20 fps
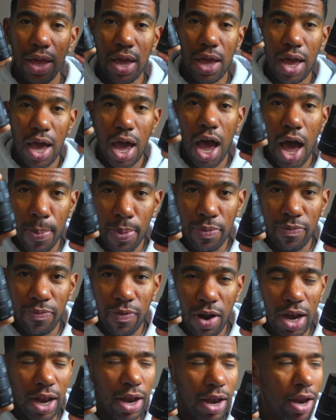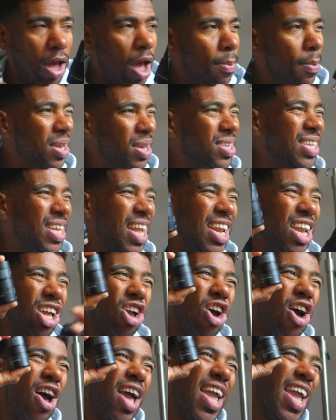up and running. I must say, the guy
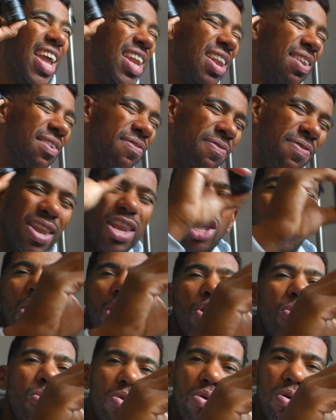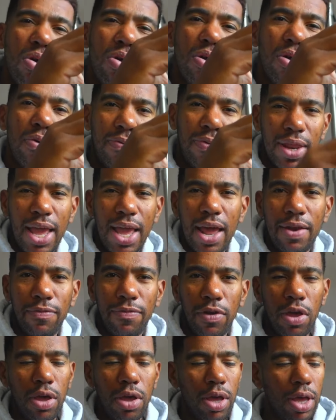in the video, the advert,
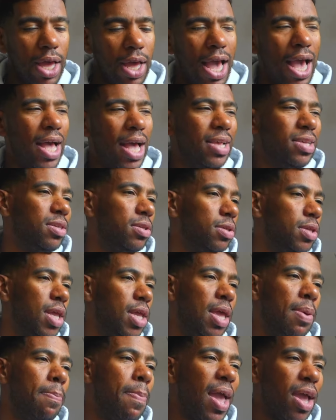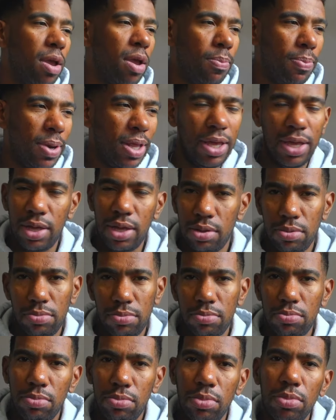has impeccably
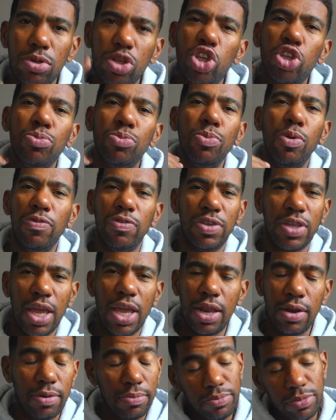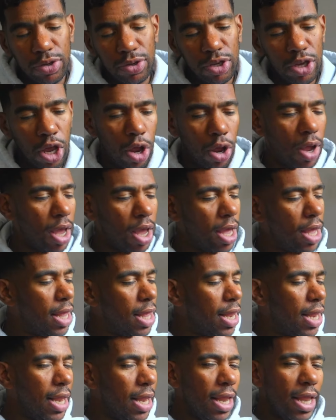smooth skin. So
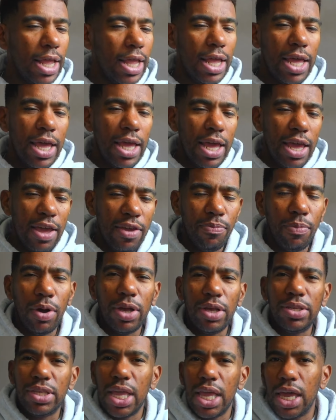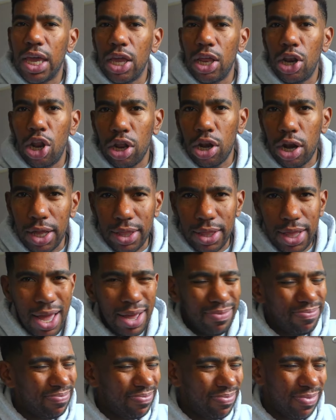my skin can look like that.
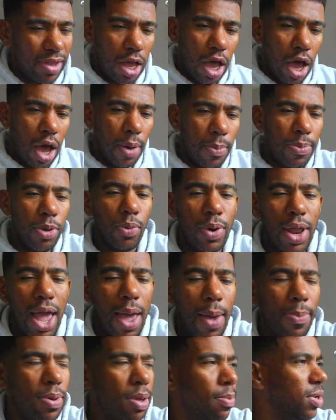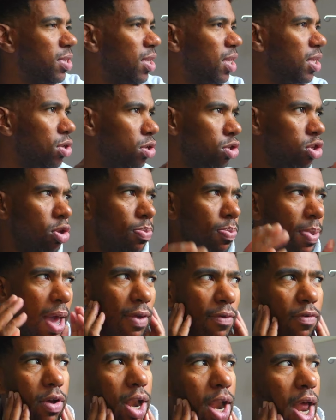I'll be all happy. My skin's not too bad right
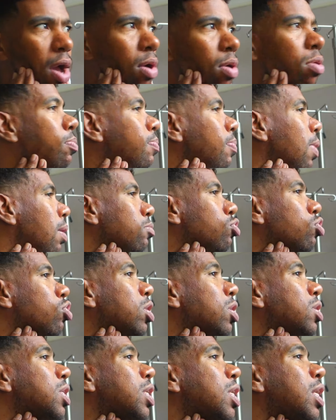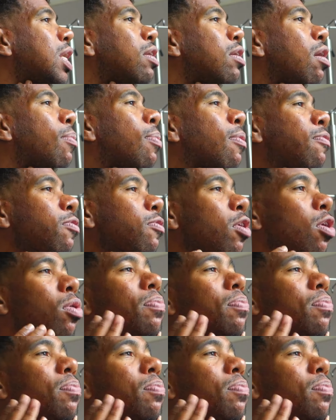now, but I'm trying to clear up a few,